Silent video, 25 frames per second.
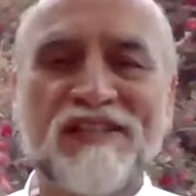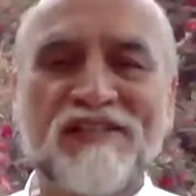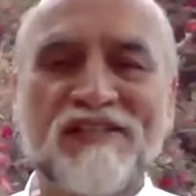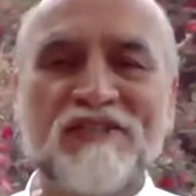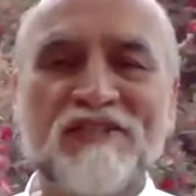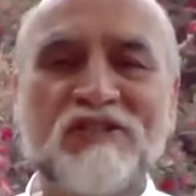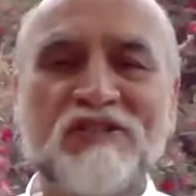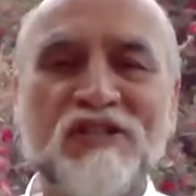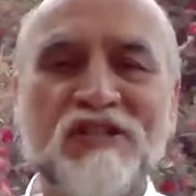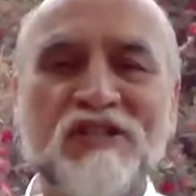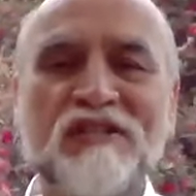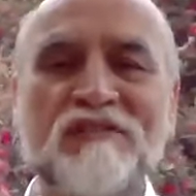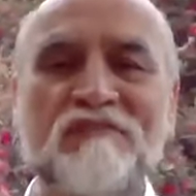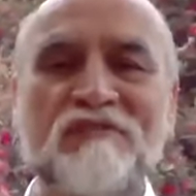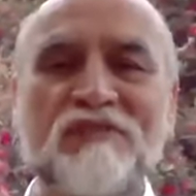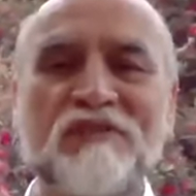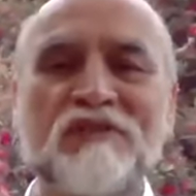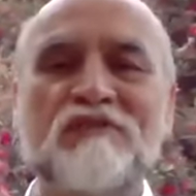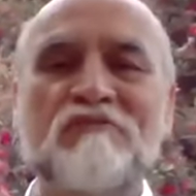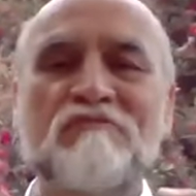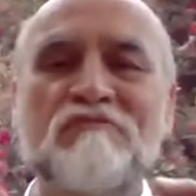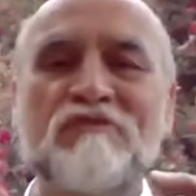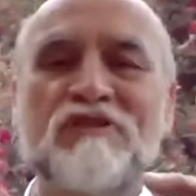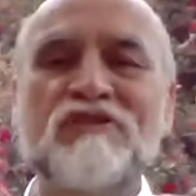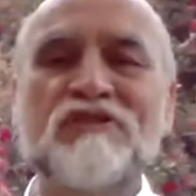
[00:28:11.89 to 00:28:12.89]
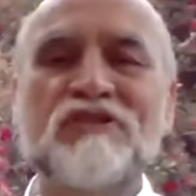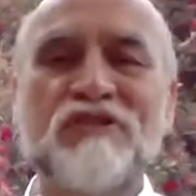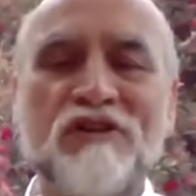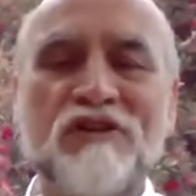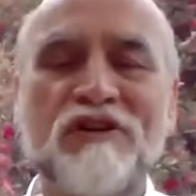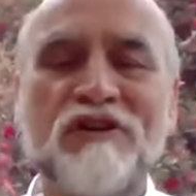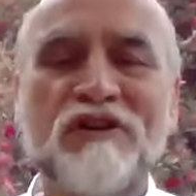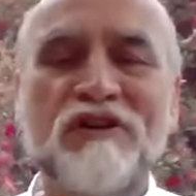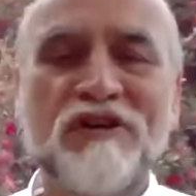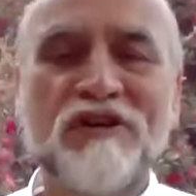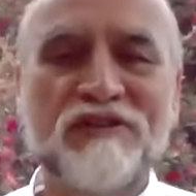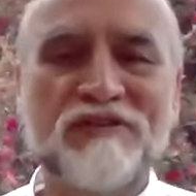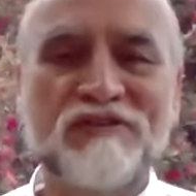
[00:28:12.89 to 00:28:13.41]
The jiva
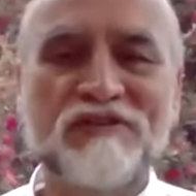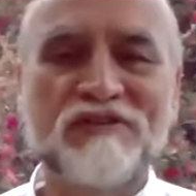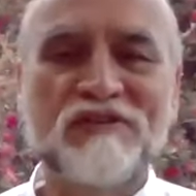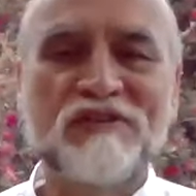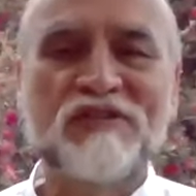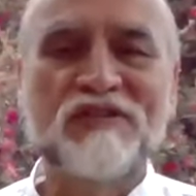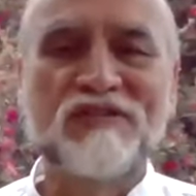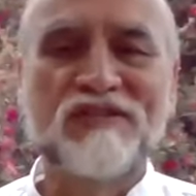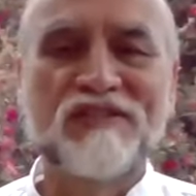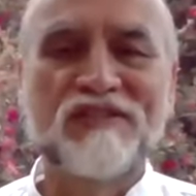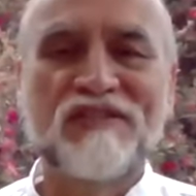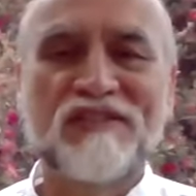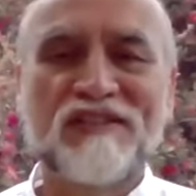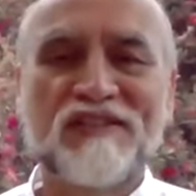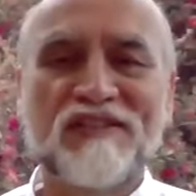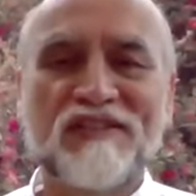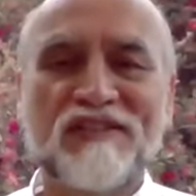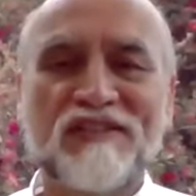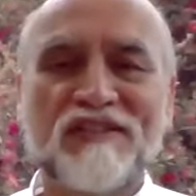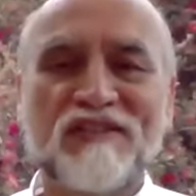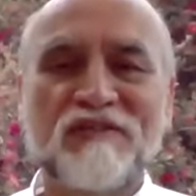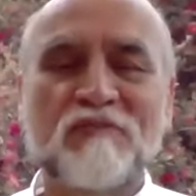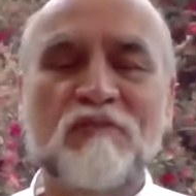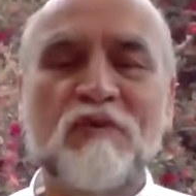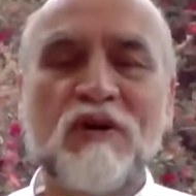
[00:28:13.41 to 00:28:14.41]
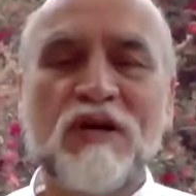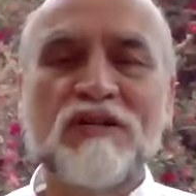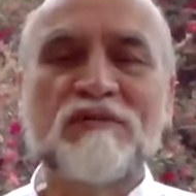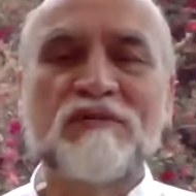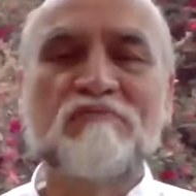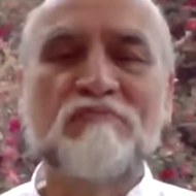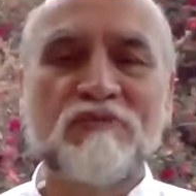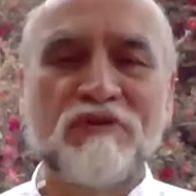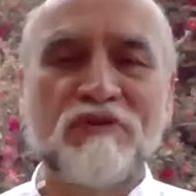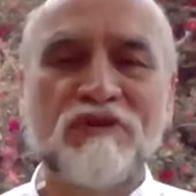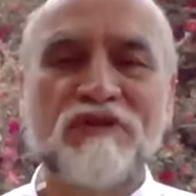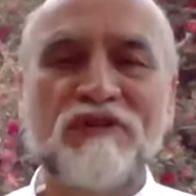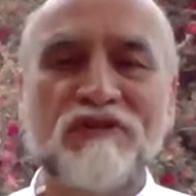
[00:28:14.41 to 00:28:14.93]
returns one
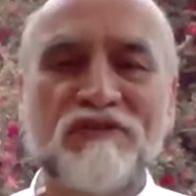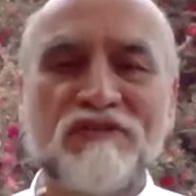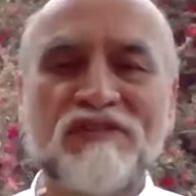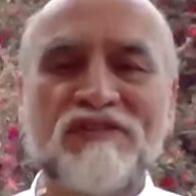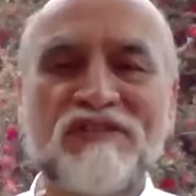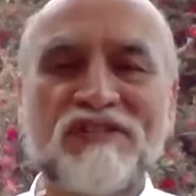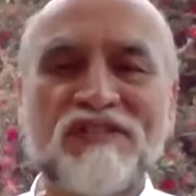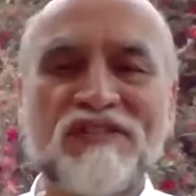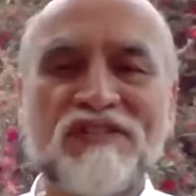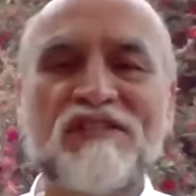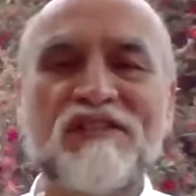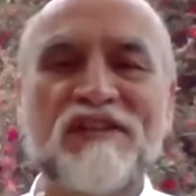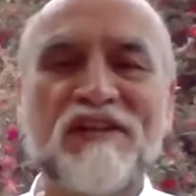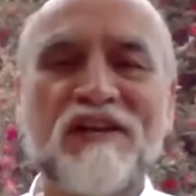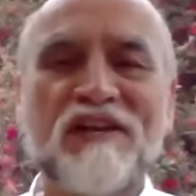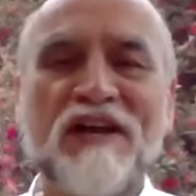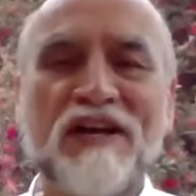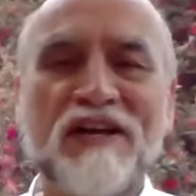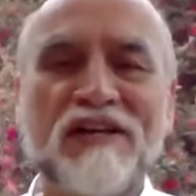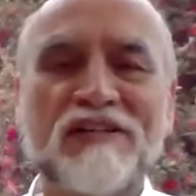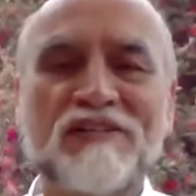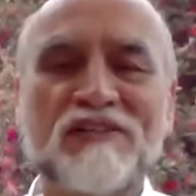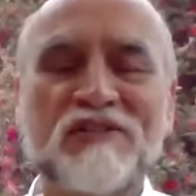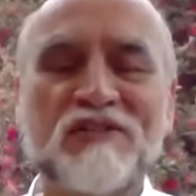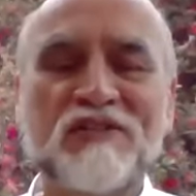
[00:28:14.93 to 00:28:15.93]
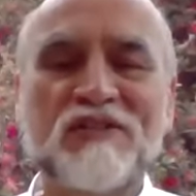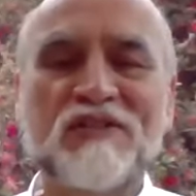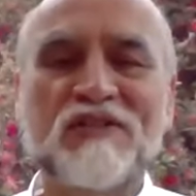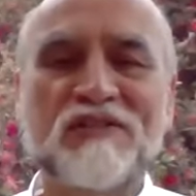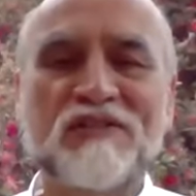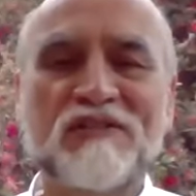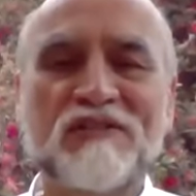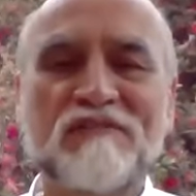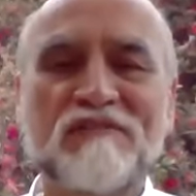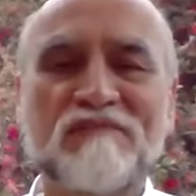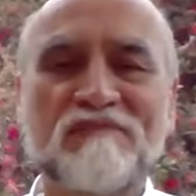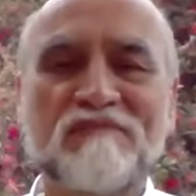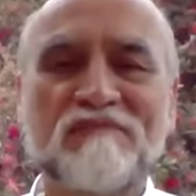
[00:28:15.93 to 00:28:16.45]
birth to the
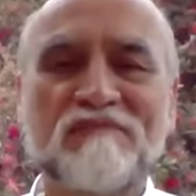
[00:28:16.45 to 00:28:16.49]
next.